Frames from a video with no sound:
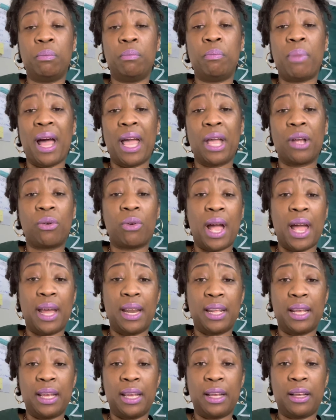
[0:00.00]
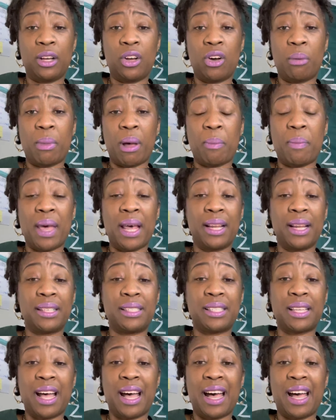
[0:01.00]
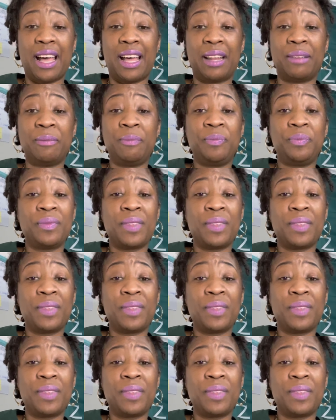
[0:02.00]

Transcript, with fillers: bike riding on my Peloton.